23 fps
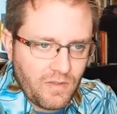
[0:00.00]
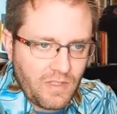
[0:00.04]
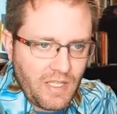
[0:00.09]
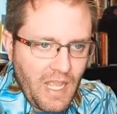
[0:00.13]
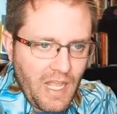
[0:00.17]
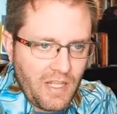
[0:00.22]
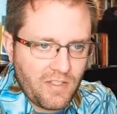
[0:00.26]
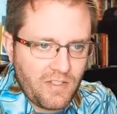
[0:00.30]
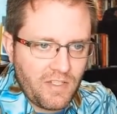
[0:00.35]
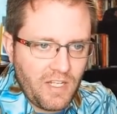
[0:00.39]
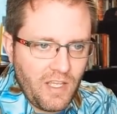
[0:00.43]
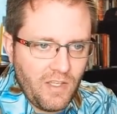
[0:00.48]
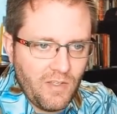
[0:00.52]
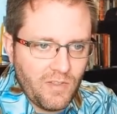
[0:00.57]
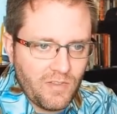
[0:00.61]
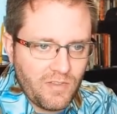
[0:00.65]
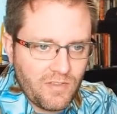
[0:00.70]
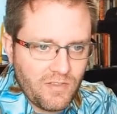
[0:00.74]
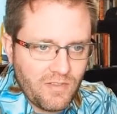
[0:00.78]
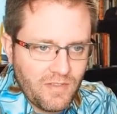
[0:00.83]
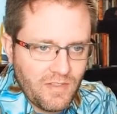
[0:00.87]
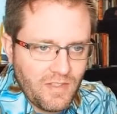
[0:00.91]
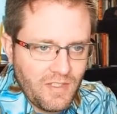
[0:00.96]
cat's
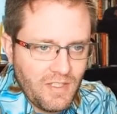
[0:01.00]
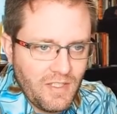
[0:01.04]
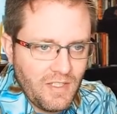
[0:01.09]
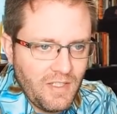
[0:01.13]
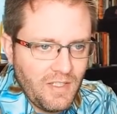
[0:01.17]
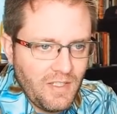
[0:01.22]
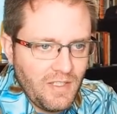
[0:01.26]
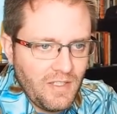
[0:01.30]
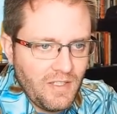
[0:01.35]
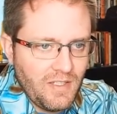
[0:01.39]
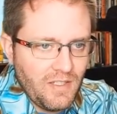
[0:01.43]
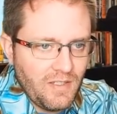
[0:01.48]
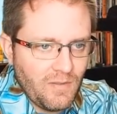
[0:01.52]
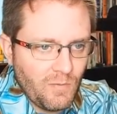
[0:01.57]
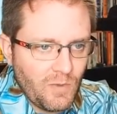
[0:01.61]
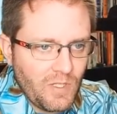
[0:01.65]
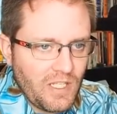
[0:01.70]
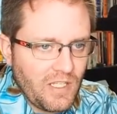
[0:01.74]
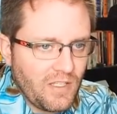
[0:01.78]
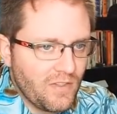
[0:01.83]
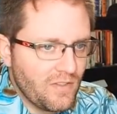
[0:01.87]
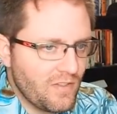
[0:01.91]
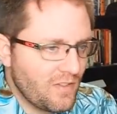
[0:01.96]
tails,
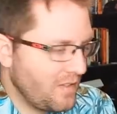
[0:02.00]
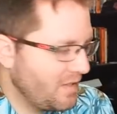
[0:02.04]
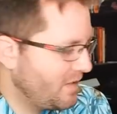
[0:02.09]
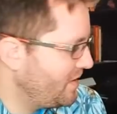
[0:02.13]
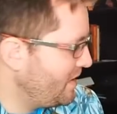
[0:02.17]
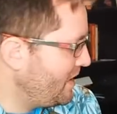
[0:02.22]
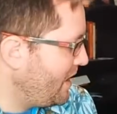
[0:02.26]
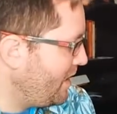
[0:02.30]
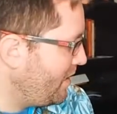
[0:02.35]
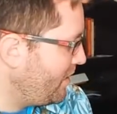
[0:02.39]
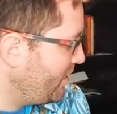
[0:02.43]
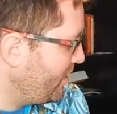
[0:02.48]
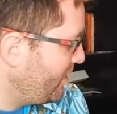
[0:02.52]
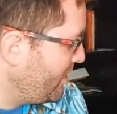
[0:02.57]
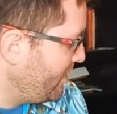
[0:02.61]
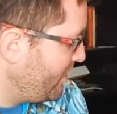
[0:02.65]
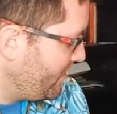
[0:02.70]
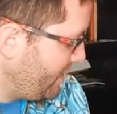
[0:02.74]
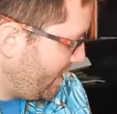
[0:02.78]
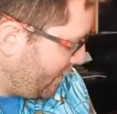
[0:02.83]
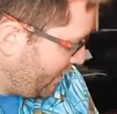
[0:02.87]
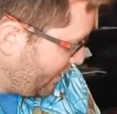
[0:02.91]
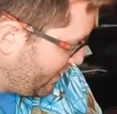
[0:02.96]
reeds out in, the,
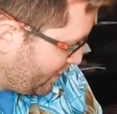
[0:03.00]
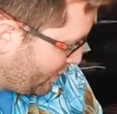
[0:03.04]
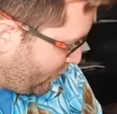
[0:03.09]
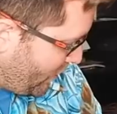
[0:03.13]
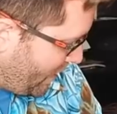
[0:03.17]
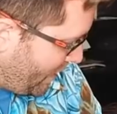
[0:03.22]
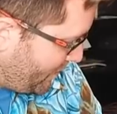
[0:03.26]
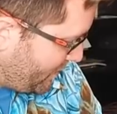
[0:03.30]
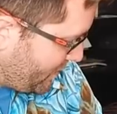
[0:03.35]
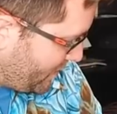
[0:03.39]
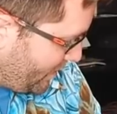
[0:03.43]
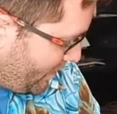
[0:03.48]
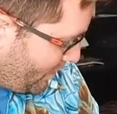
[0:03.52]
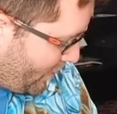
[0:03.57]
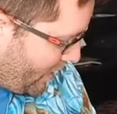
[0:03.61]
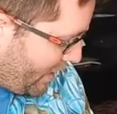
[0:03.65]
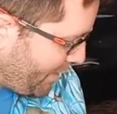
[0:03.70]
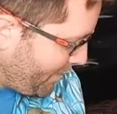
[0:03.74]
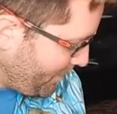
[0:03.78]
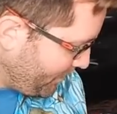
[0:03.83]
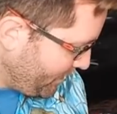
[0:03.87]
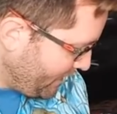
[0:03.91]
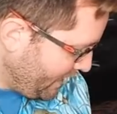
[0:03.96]
out in a swamp
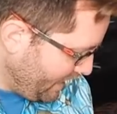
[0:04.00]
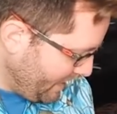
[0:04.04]
somewhere.